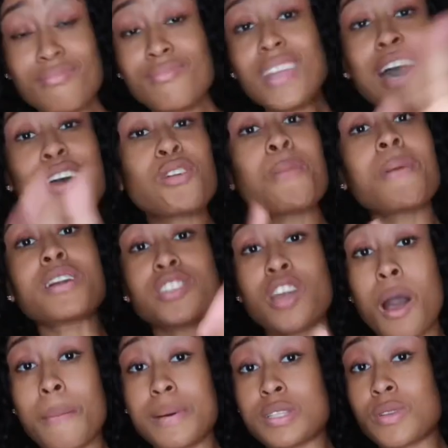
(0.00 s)
I don't know about
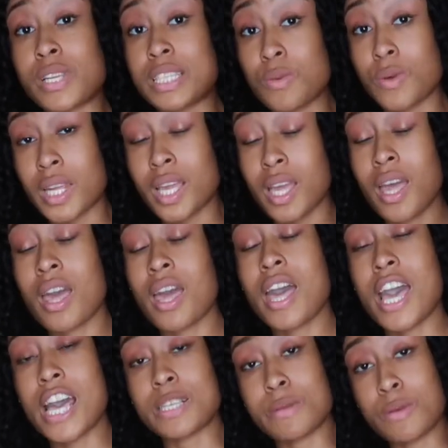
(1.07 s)
y'all, but 2020
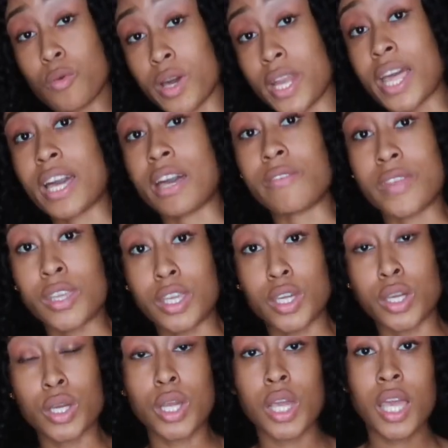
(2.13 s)
has been one heck of a
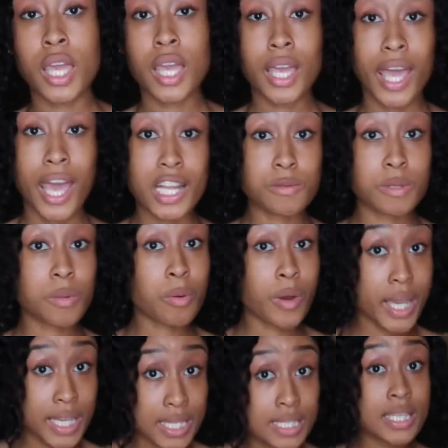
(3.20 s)
year. Catch me
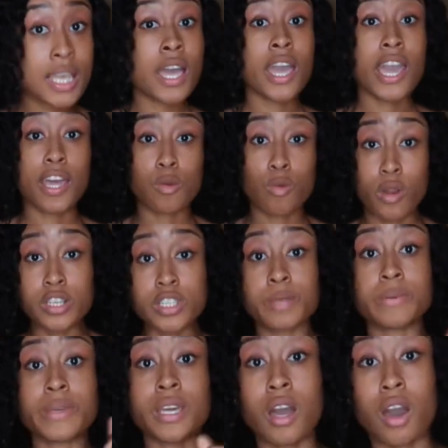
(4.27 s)
praise and
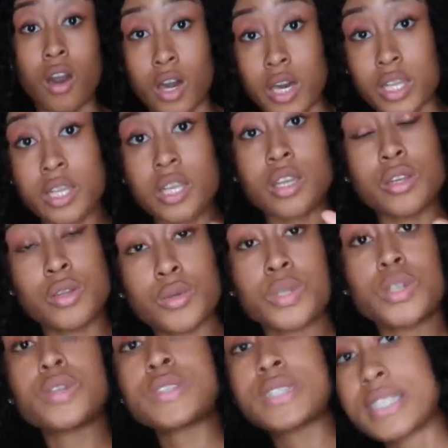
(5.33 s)
worshiping on New
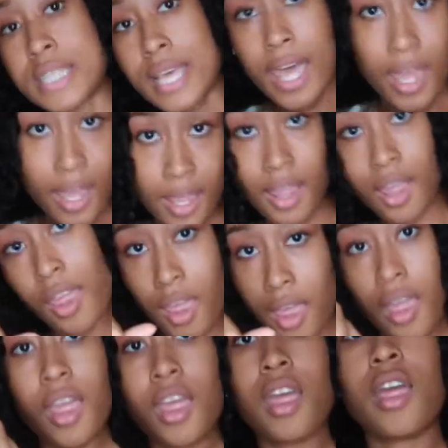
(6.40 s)
Year's Day
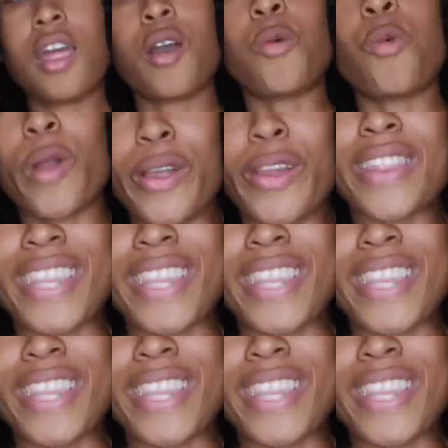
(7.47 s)
wearing